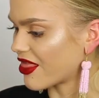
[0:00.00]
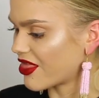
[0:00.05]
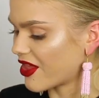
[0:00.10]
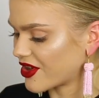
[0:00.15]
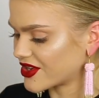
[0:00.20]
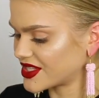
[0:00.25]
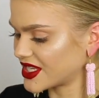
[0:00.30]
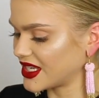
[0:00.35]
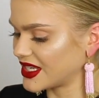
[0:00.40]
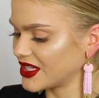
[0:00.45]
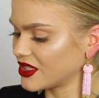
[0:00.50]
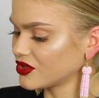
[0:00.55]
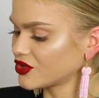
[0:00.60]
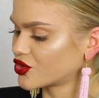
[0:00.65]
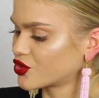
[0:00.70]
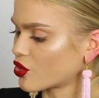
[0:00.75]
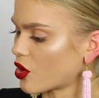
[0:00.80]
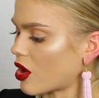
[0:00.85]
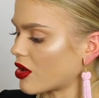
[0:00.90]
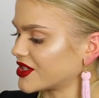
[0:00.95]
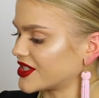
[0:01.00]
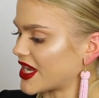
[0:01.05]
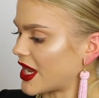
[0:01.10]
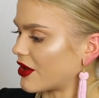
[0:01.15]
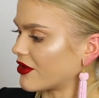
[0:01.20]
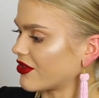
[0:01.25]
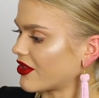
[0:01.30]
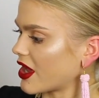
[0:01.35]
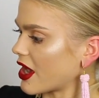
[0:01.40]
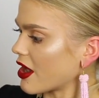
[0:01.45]
There's a little draw
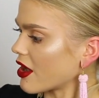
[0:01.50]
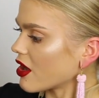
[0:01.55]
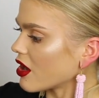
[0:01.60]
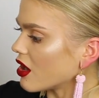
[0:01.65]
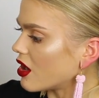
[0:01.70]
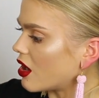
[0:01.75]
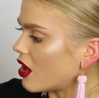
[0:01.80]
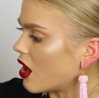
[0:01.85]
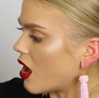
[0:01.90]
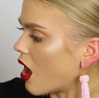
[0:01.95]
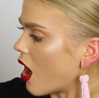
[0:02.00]
down there.